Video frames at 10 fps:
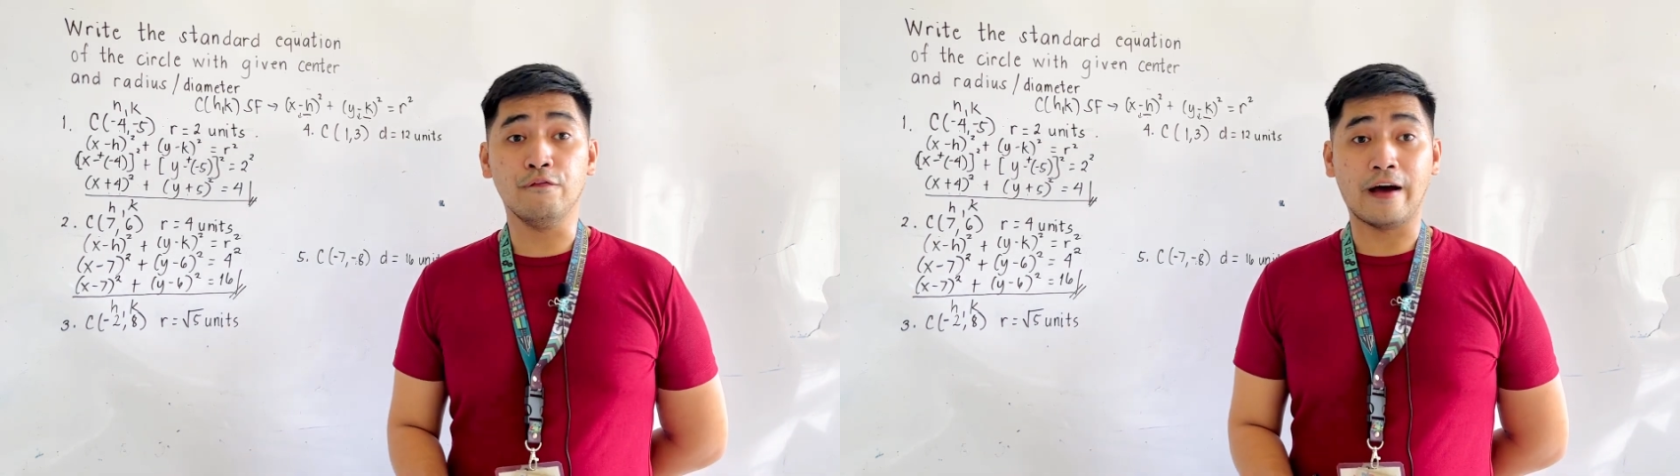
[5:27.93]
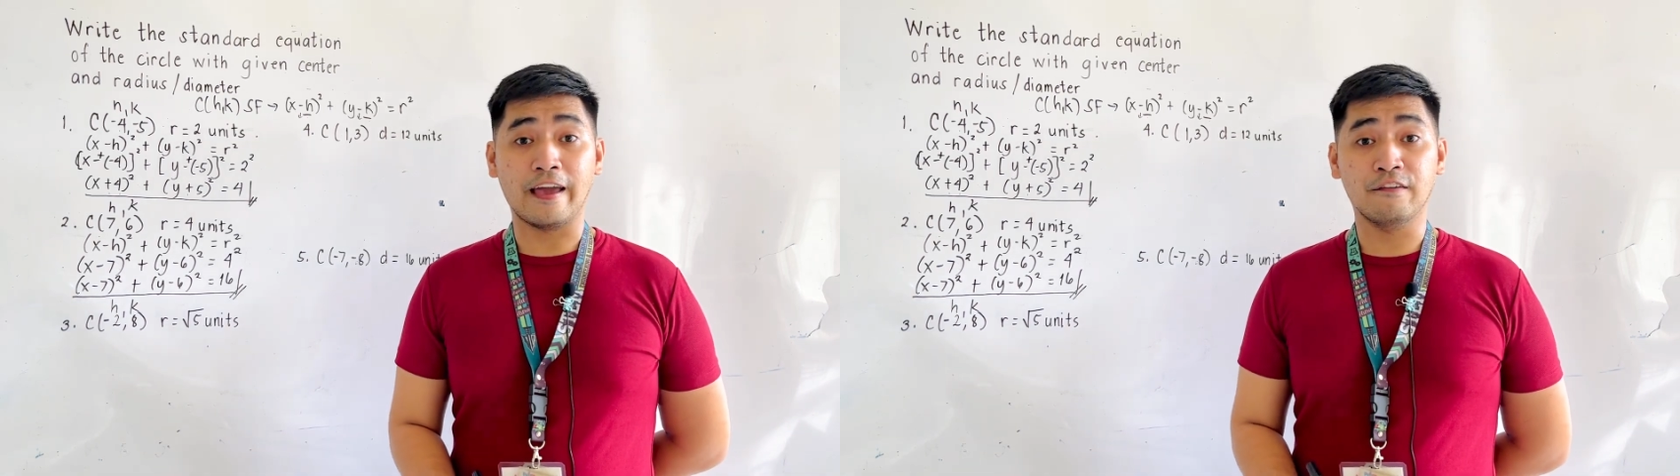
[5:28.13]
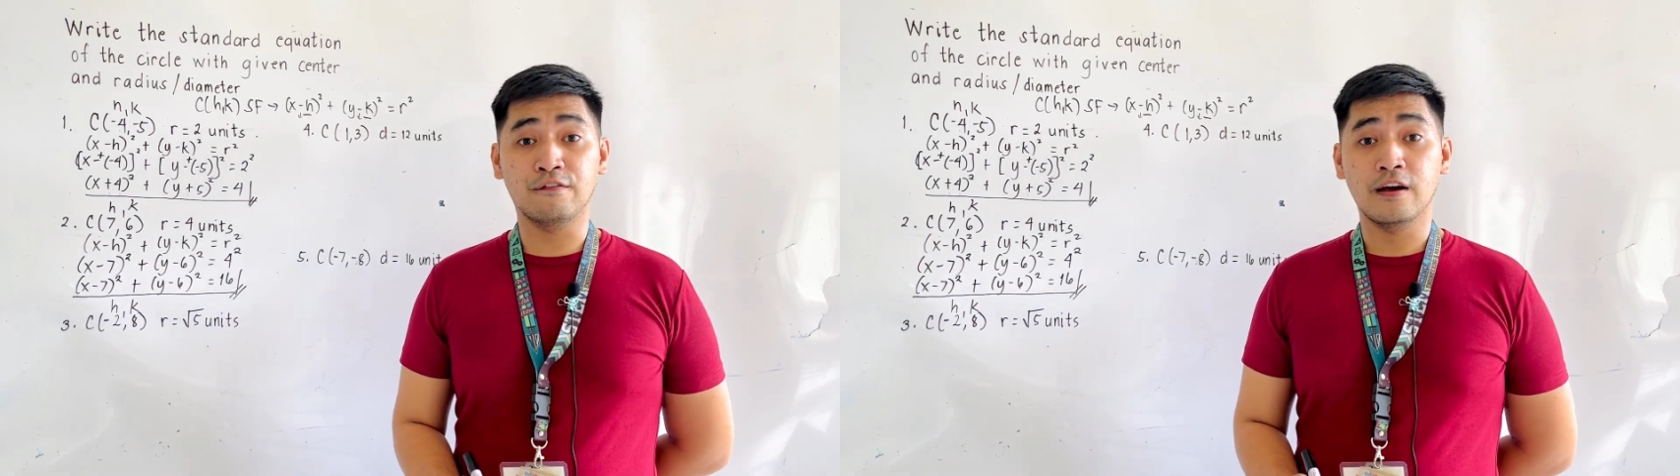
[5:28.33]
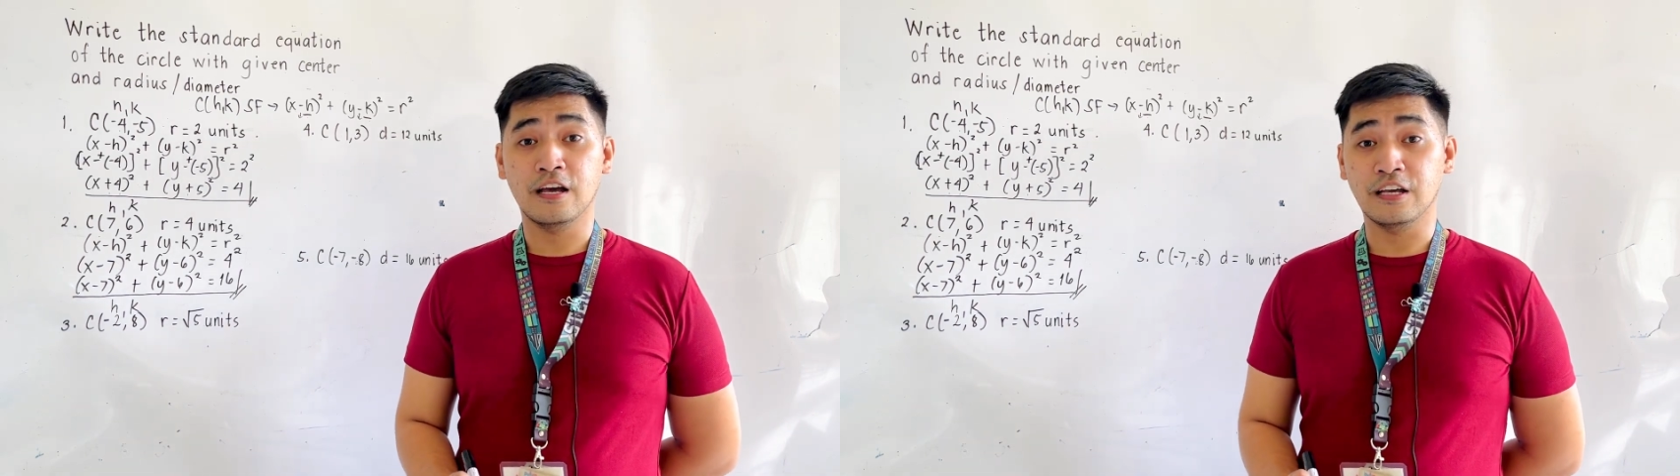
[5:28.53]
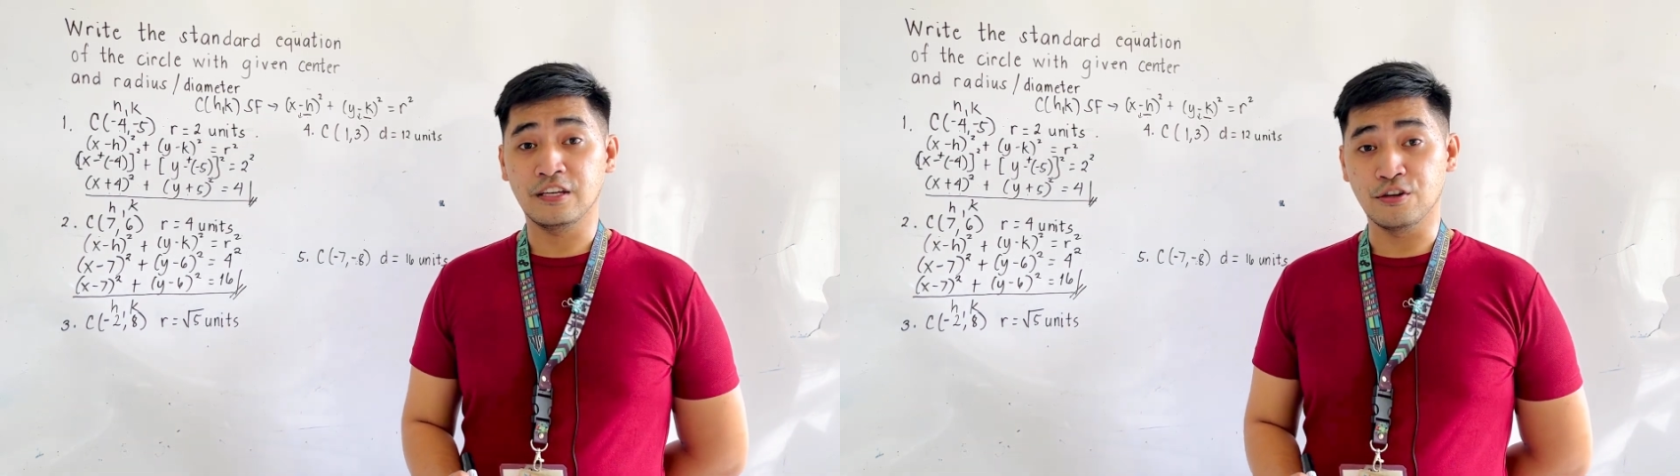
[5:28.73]
5
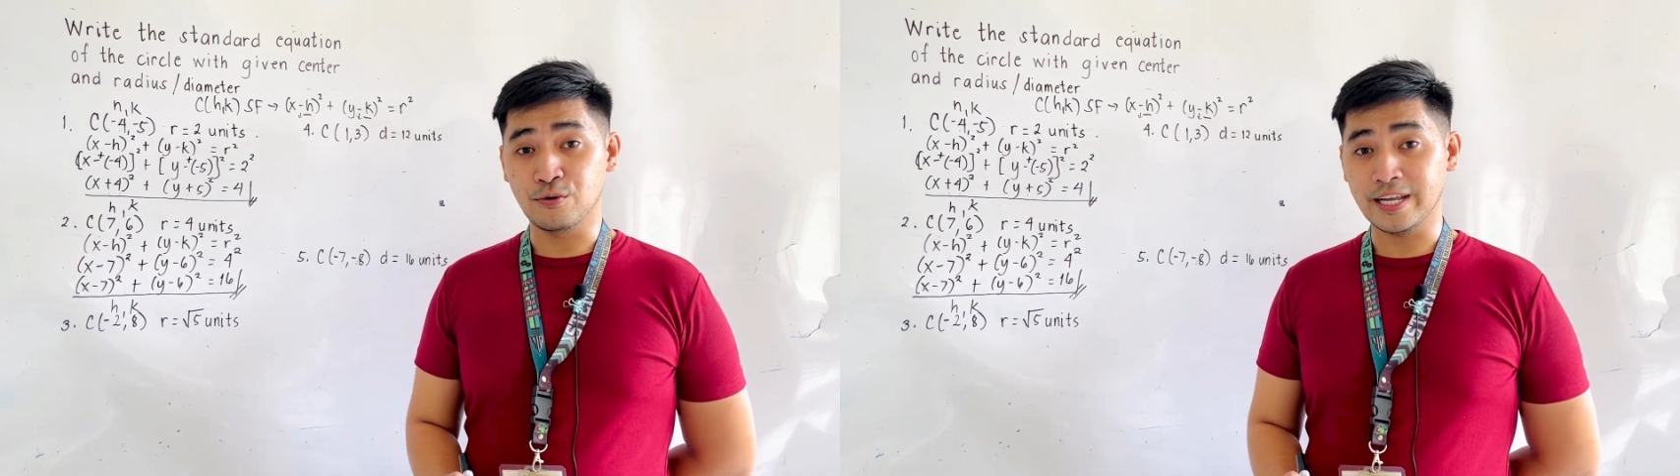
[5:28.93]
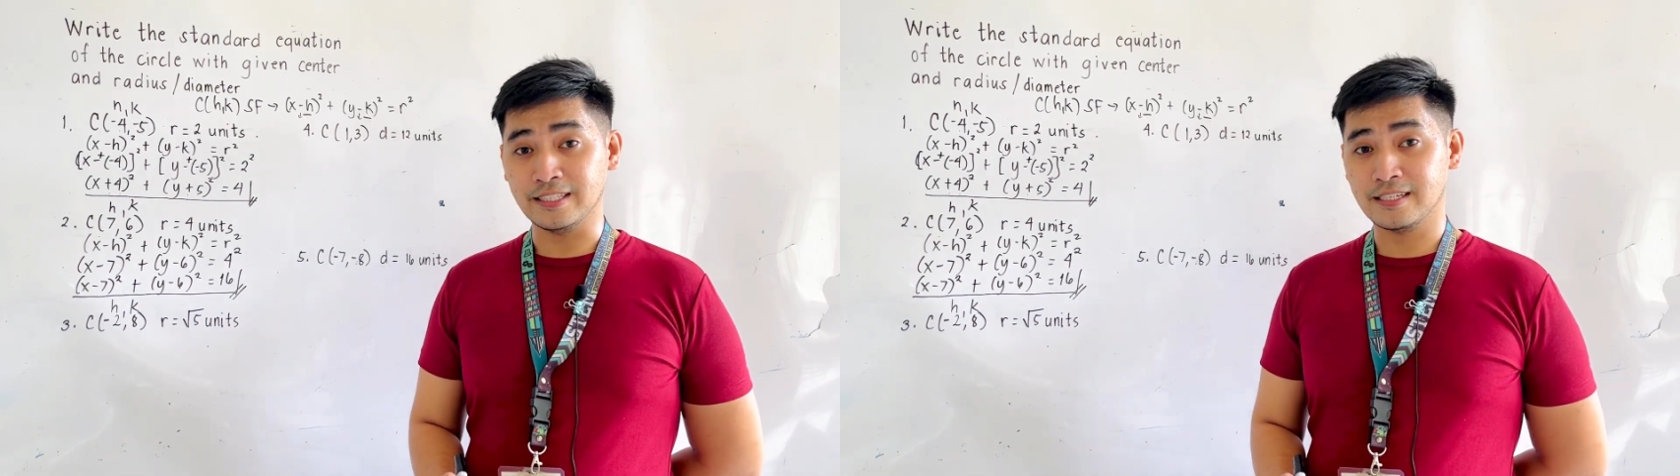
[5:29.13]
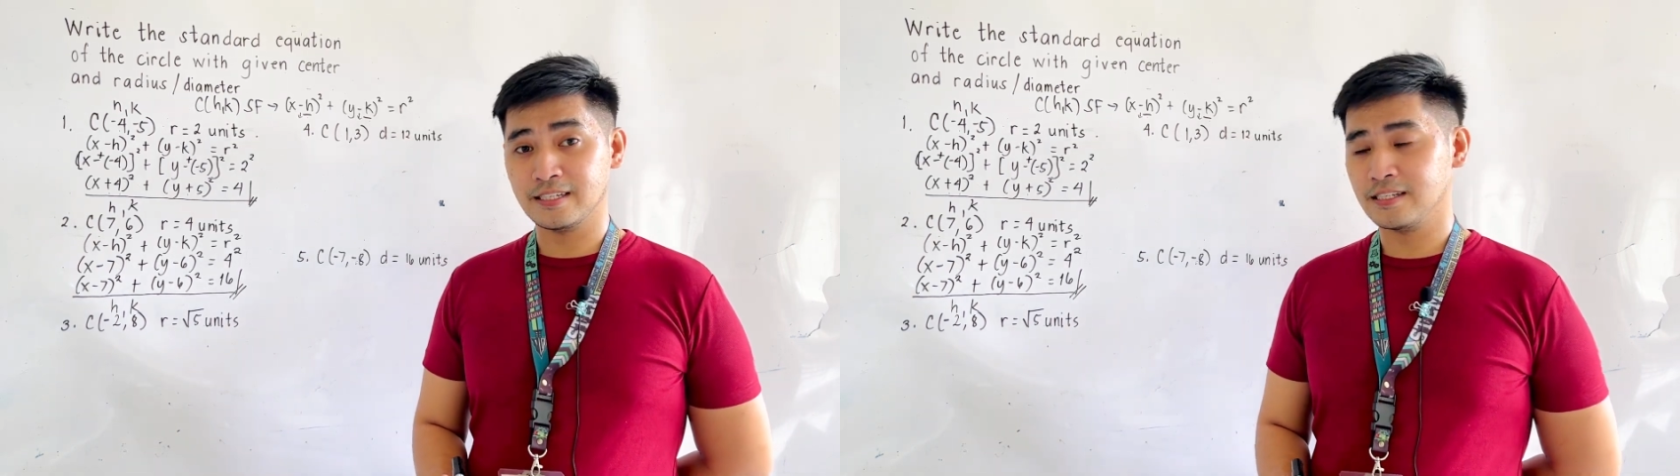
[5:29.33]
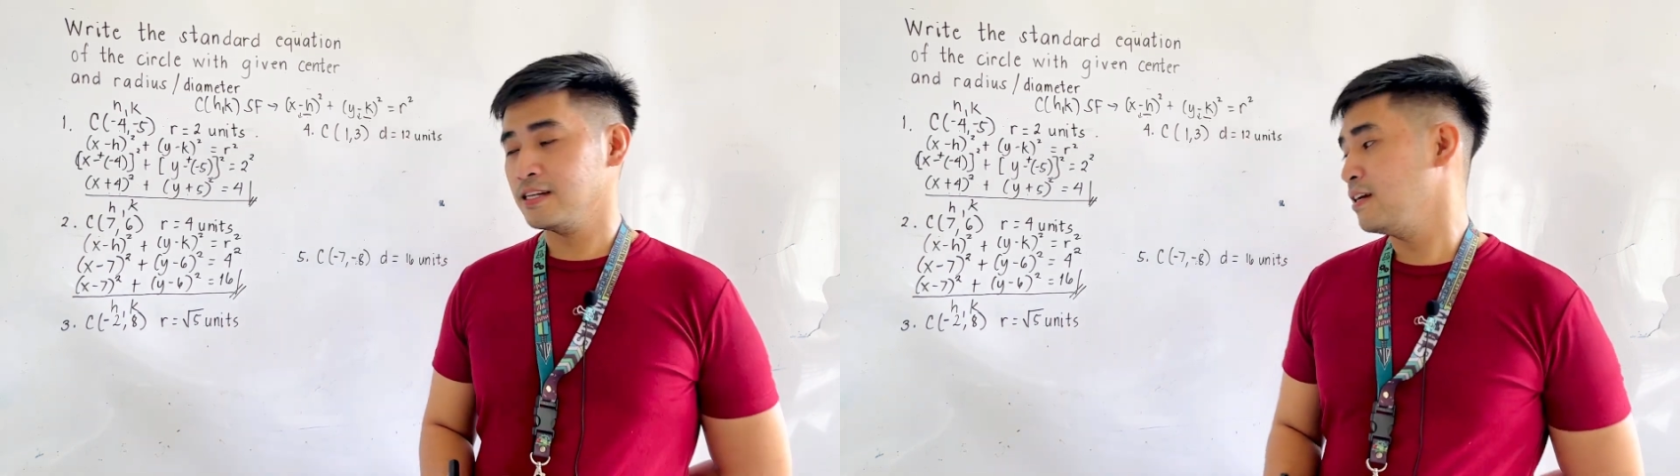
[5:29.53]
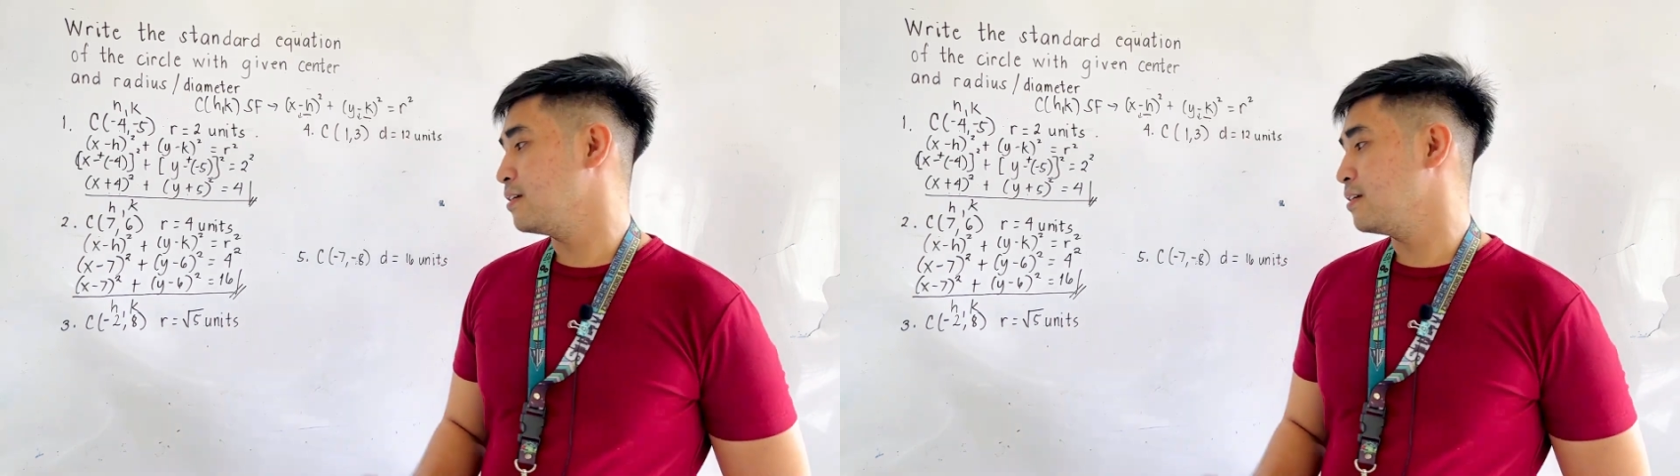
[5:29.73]
units.